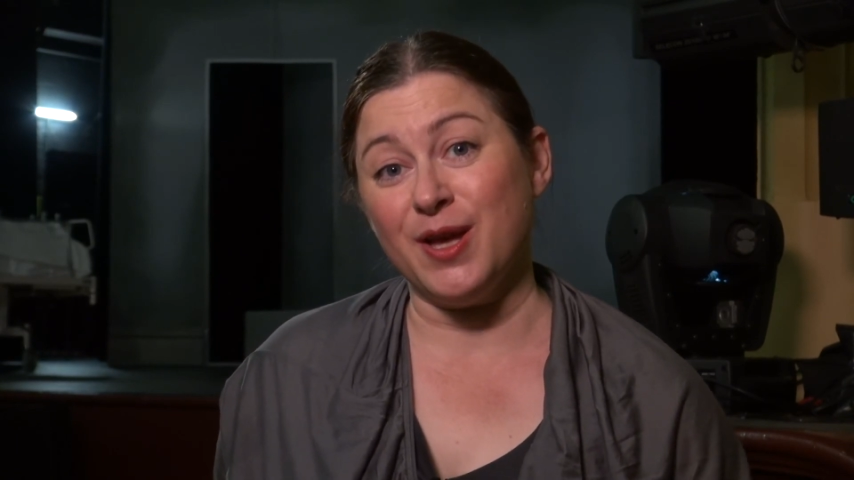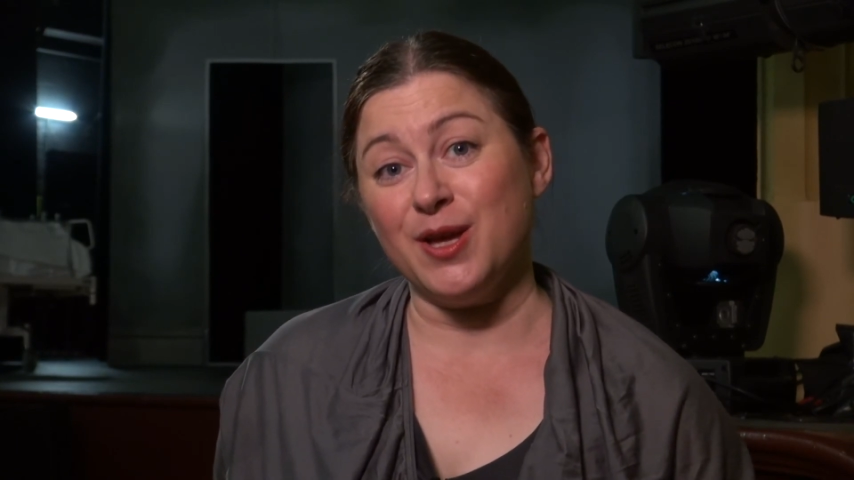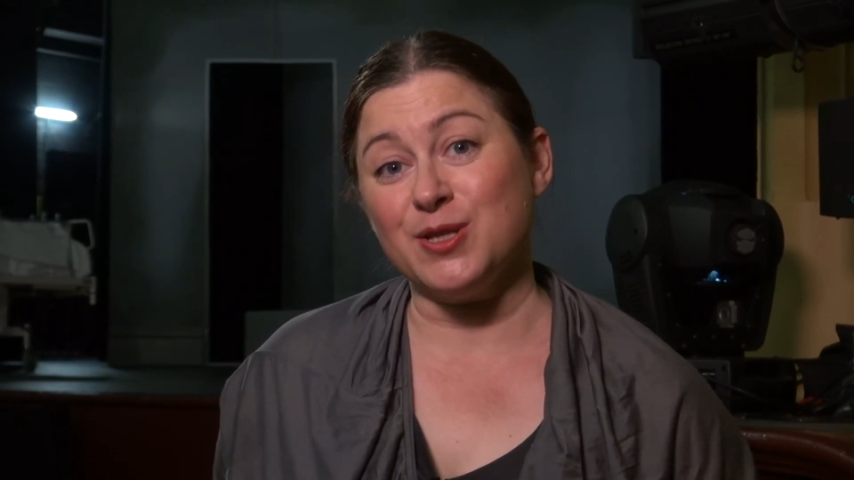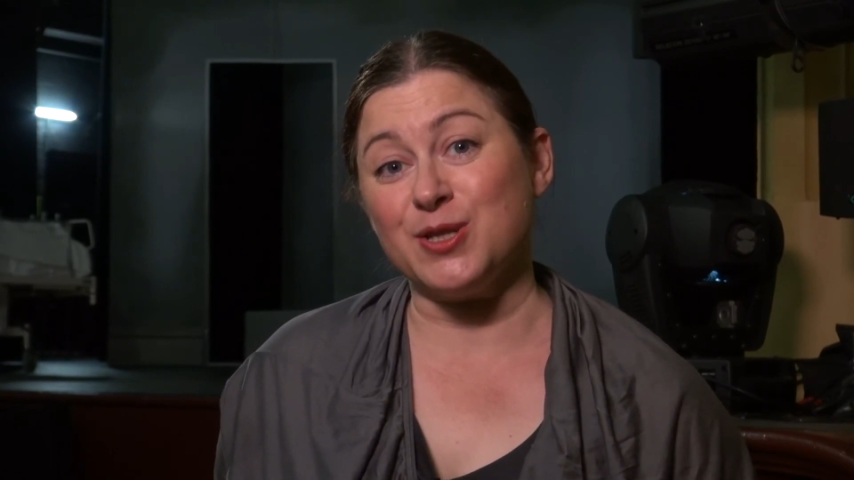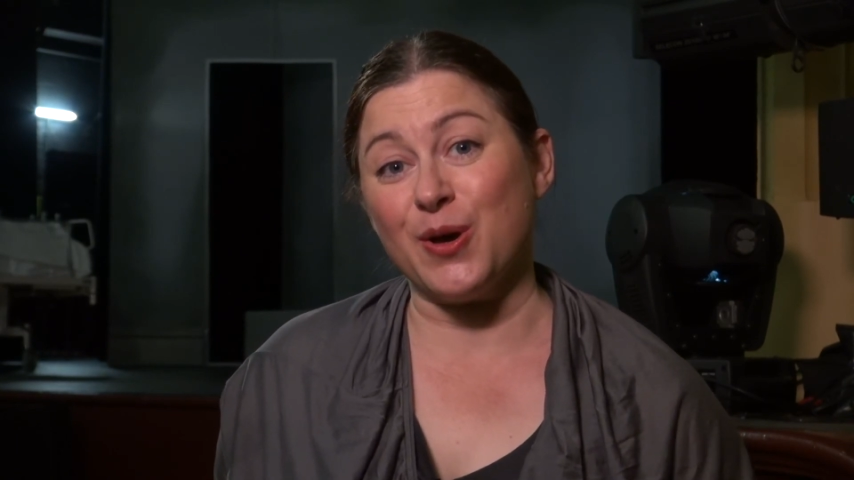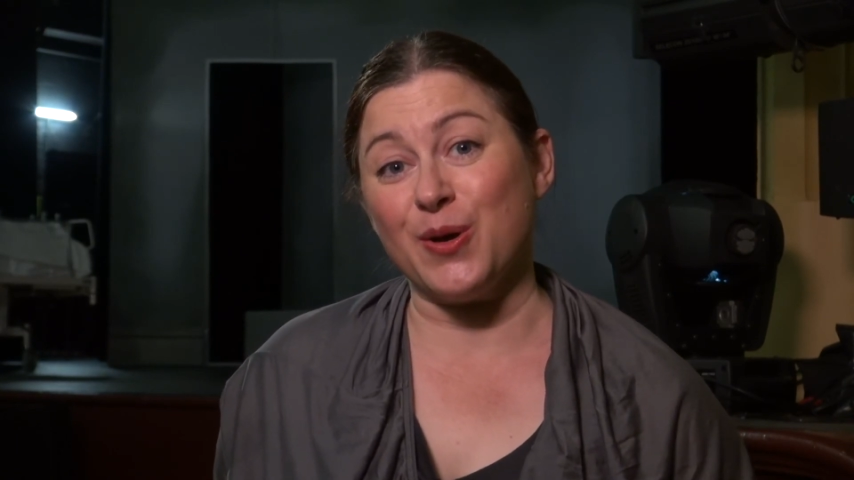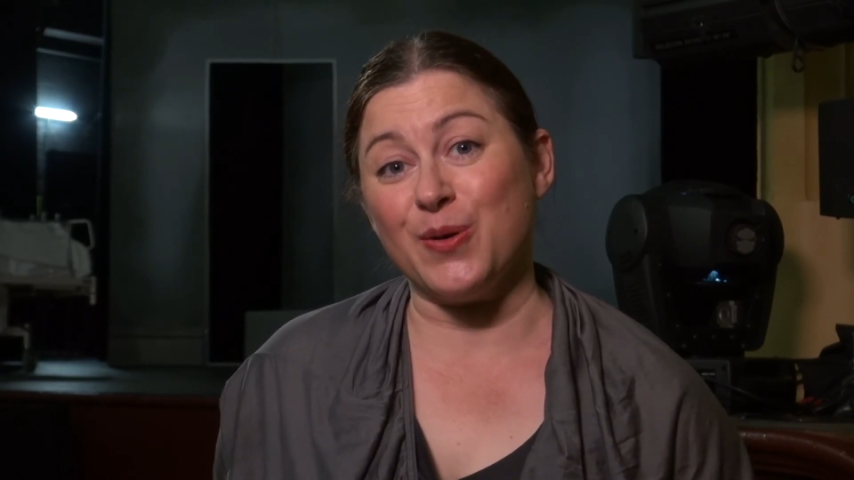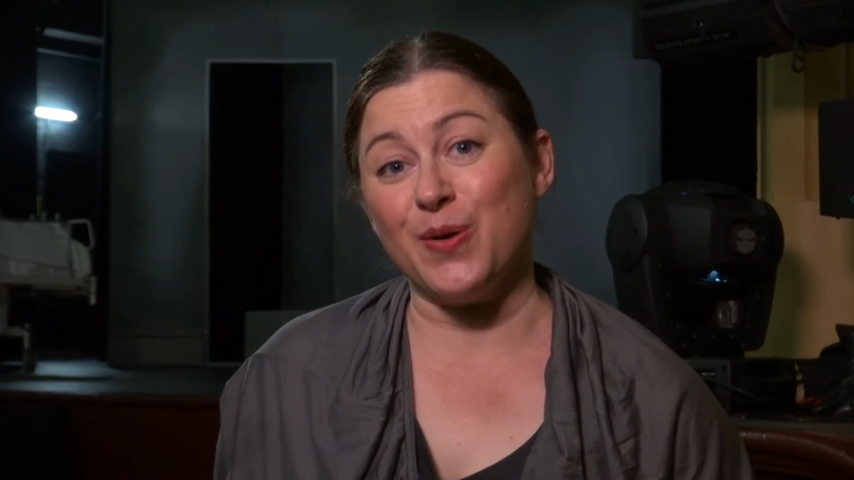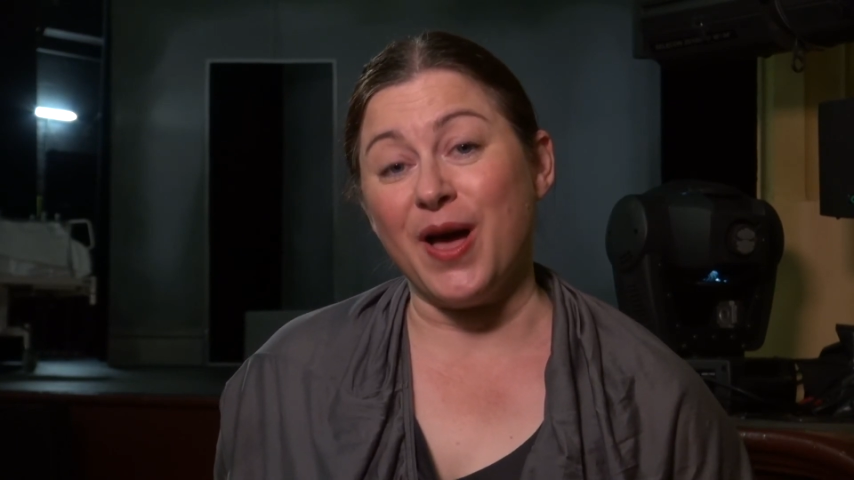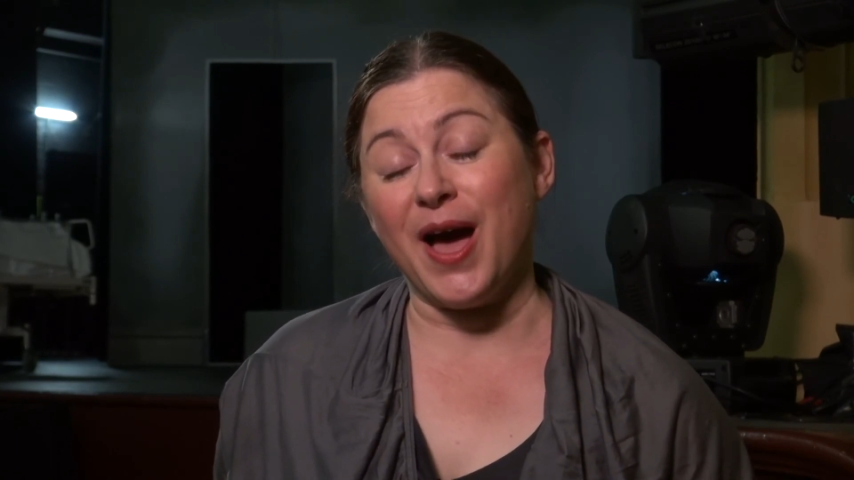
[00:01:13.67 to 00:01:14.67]
So
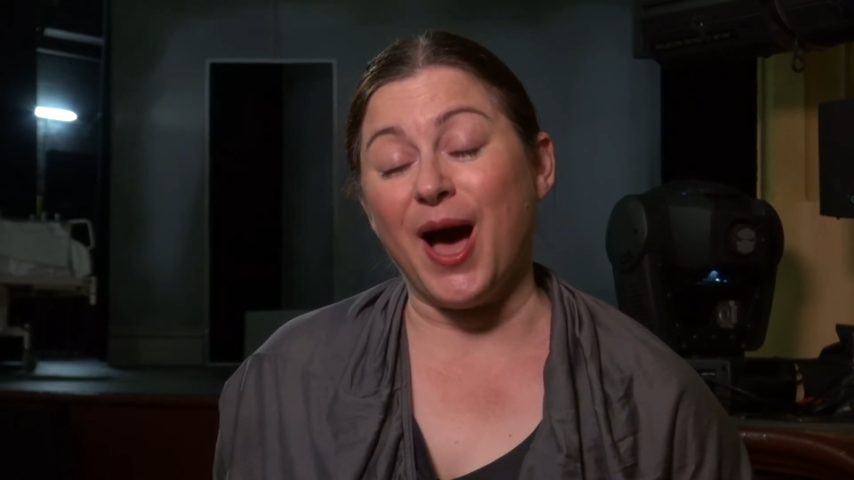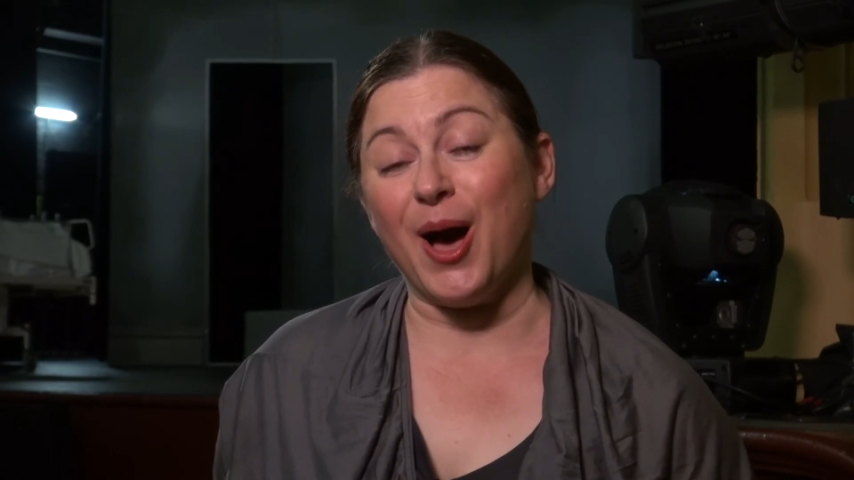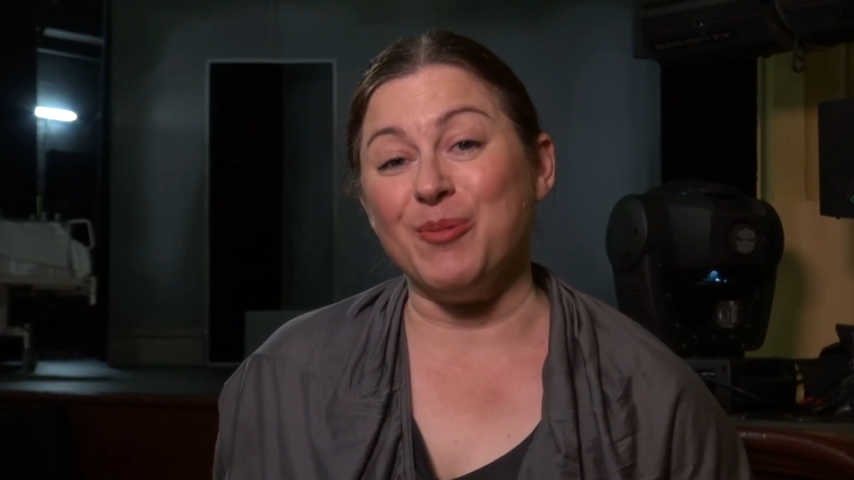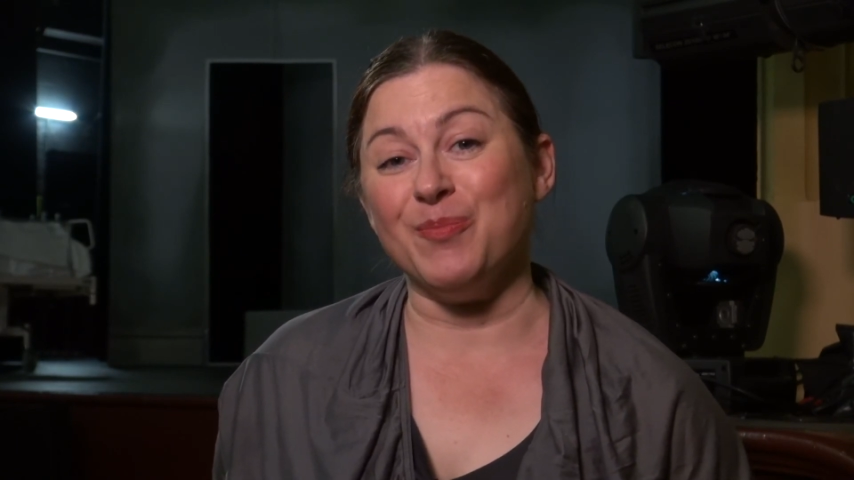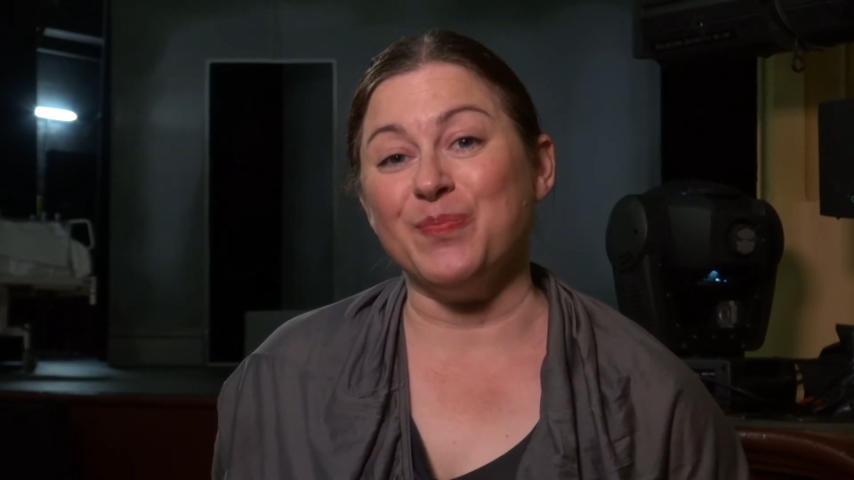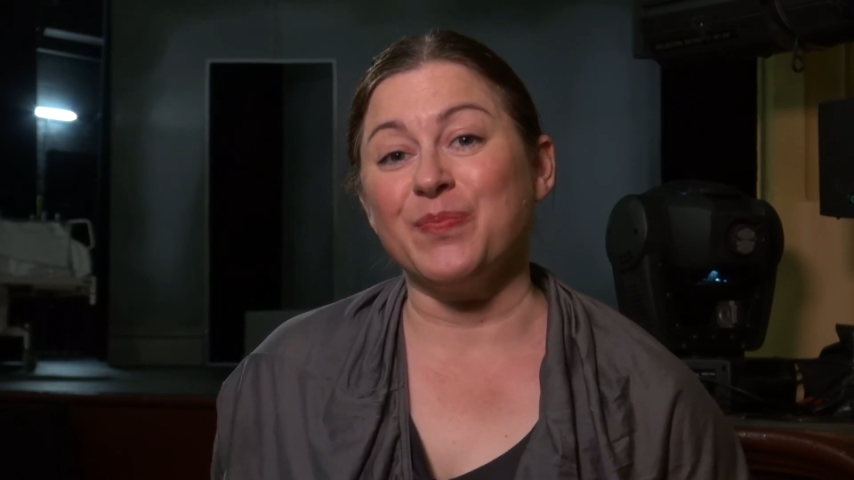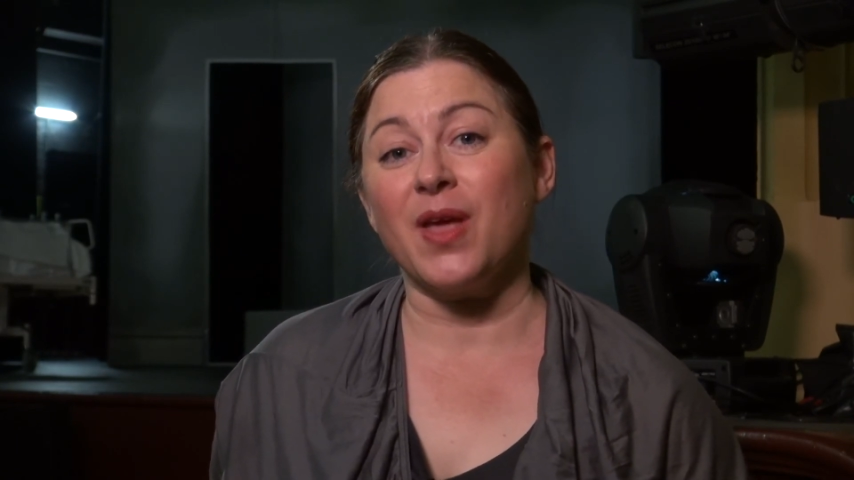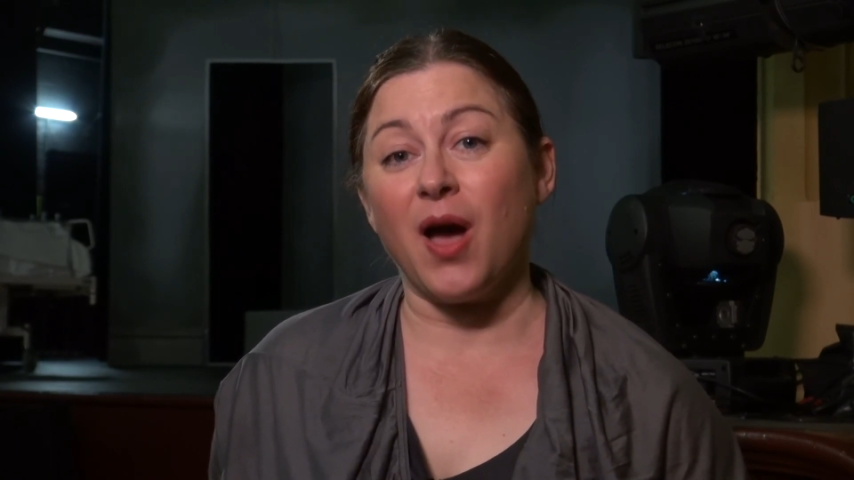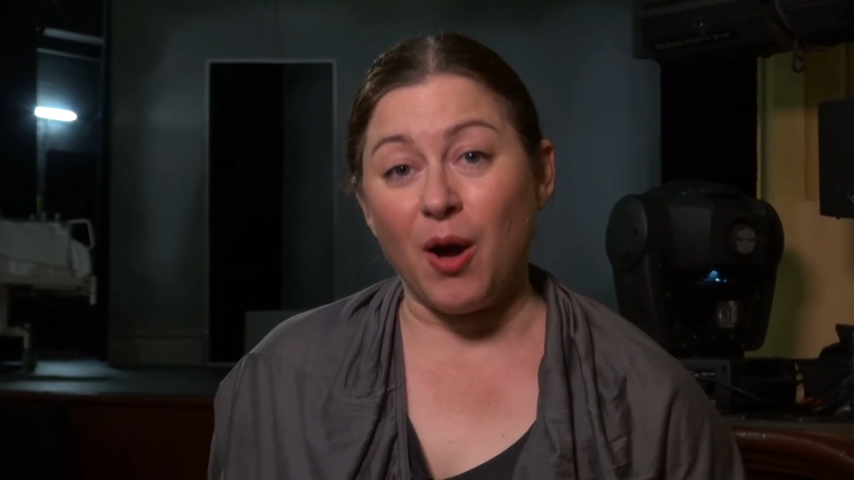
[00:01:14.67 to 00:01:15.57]
I